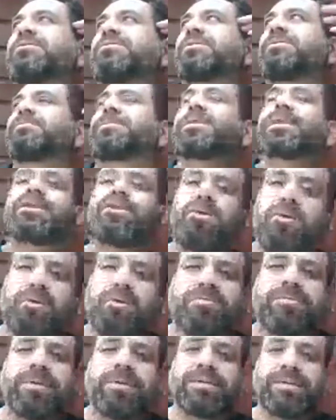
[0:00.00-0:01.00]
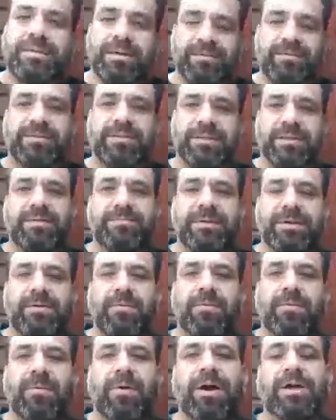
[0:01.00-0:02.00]
Oh, but I need to do some laundry. But I
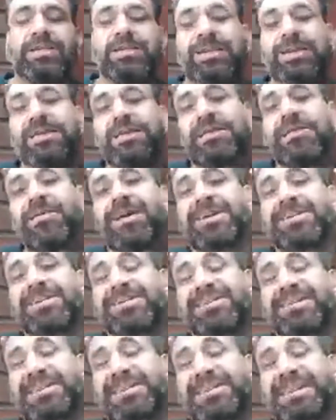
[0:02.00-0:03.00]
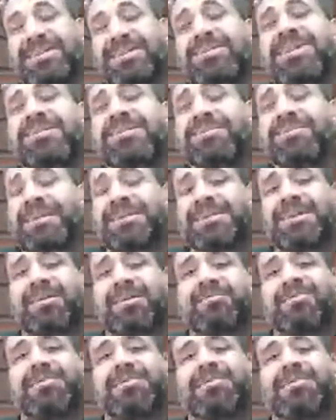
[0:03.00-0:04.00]
told myself it's going to be a wash. Like then I'm actually
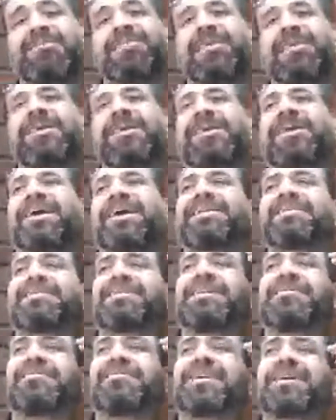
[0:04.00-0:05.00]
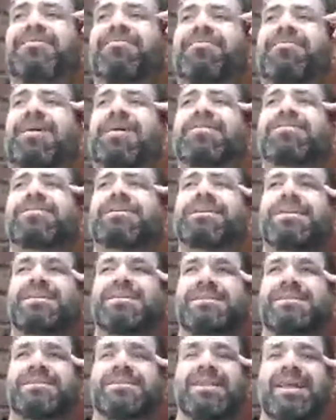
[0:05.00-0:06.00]
limiting myself. And instead of like
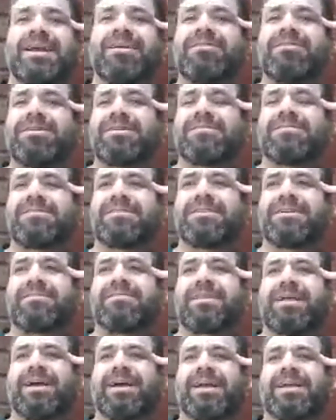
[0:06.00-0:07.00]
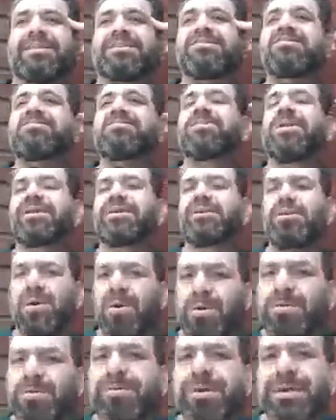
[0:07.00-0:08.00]
following these narratives of like, this is what I
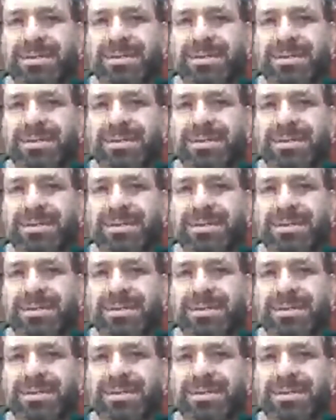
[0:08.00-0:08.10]
told